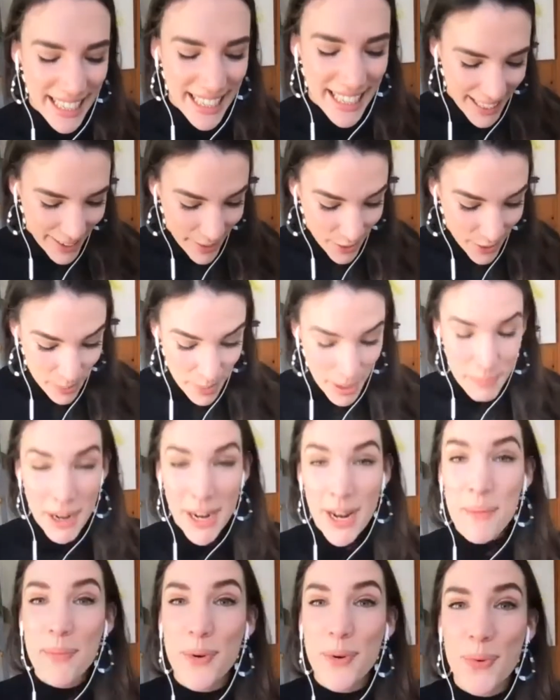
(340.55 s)
You're going to be my
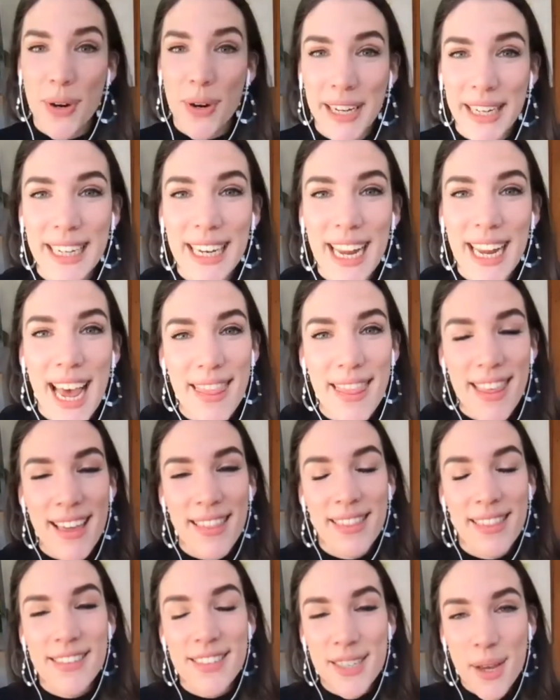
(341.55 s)
number one, and
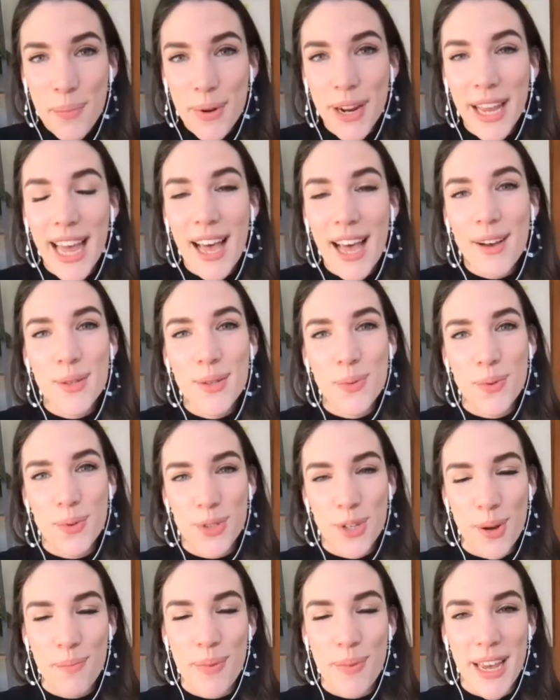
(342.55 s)
then somebody else will
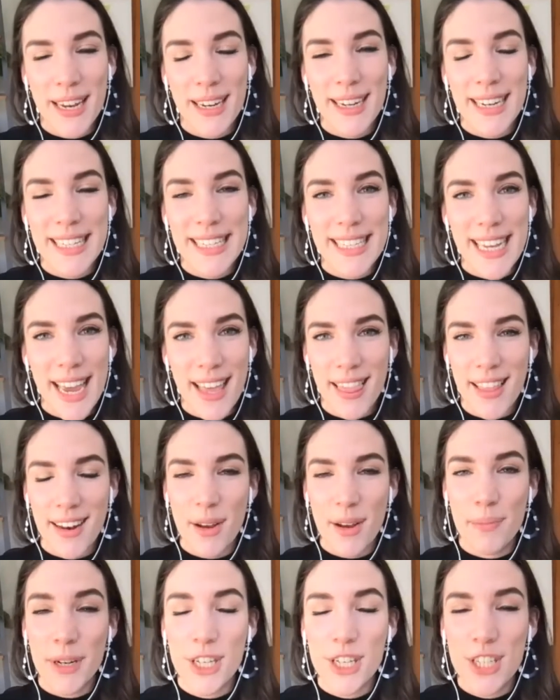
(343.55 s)
jump in and say the
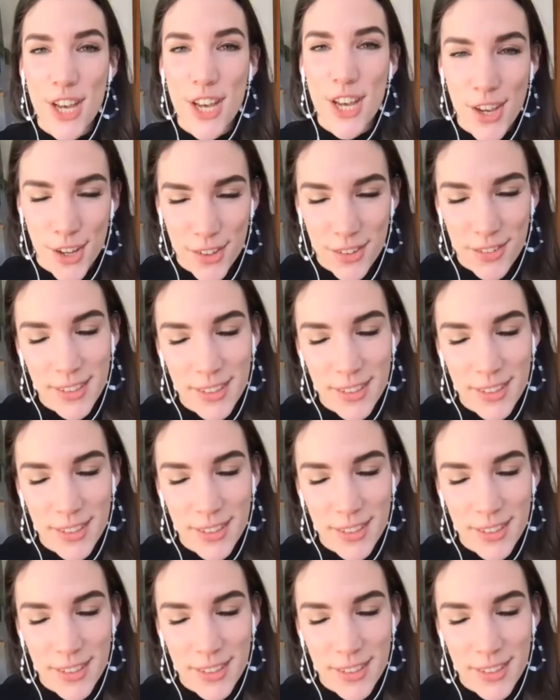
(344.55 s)
number two,